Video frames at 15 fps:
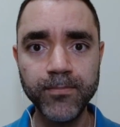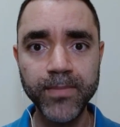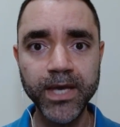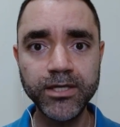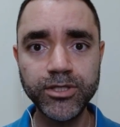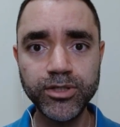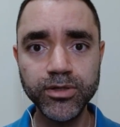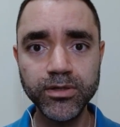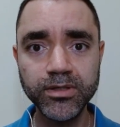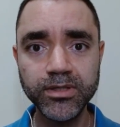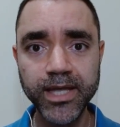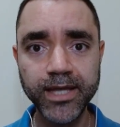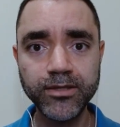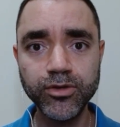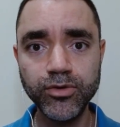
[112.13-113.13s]
Make sure
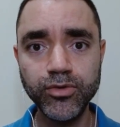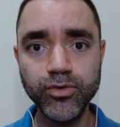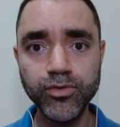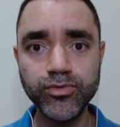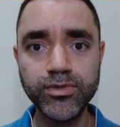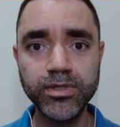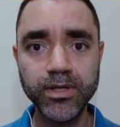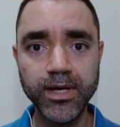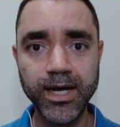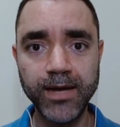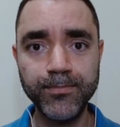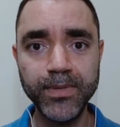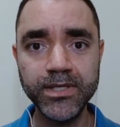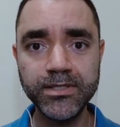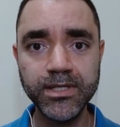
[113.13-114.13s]
that you use a
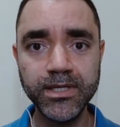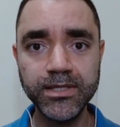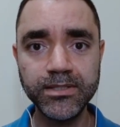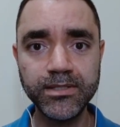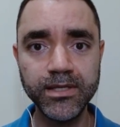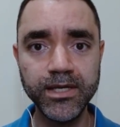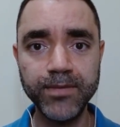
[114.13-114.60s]
business